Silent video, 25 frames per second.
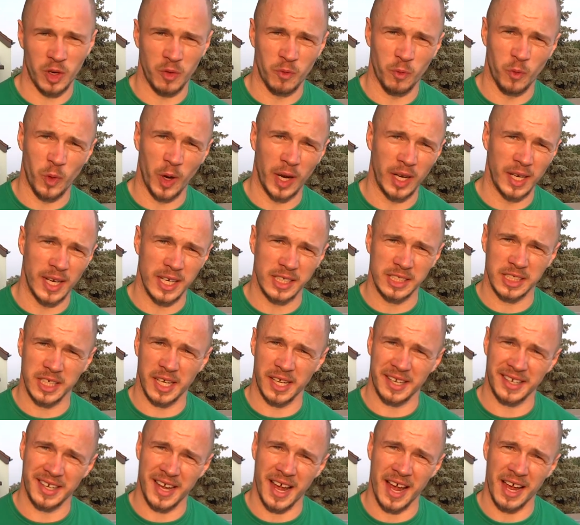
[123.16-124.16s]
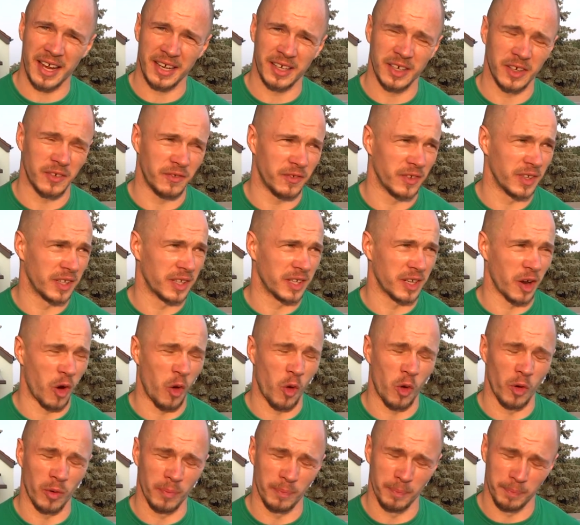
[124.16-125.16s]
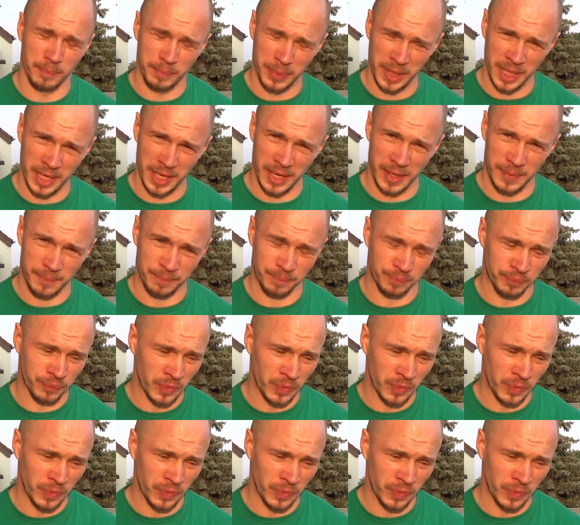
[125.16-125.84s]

village has kind of its own beer.